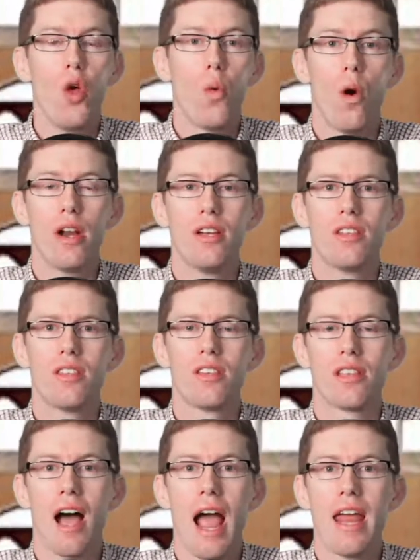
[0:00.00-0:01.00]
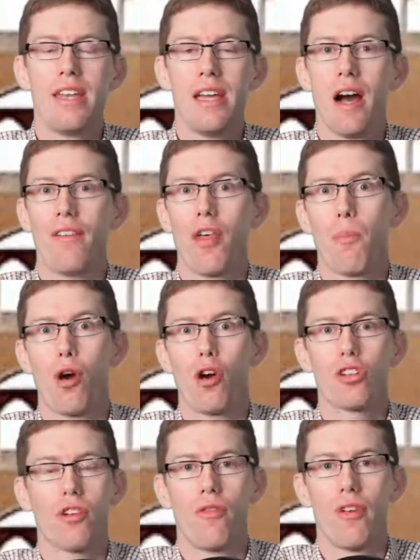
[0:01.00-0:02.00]
What is this idea of the
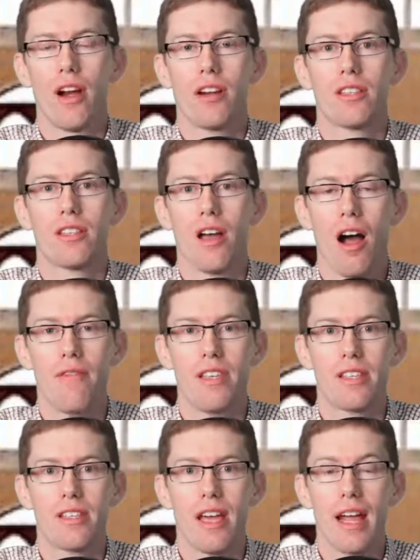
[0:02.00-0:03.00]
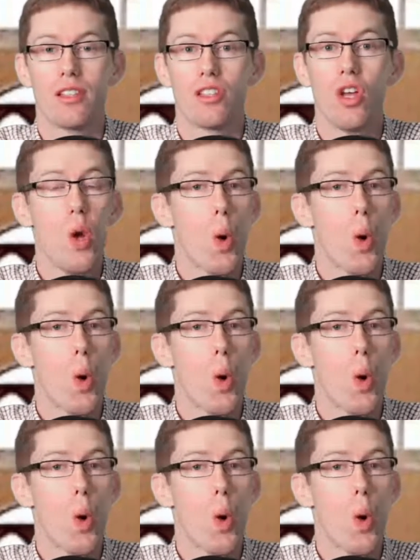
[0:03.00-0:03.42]
perseverance of the saints?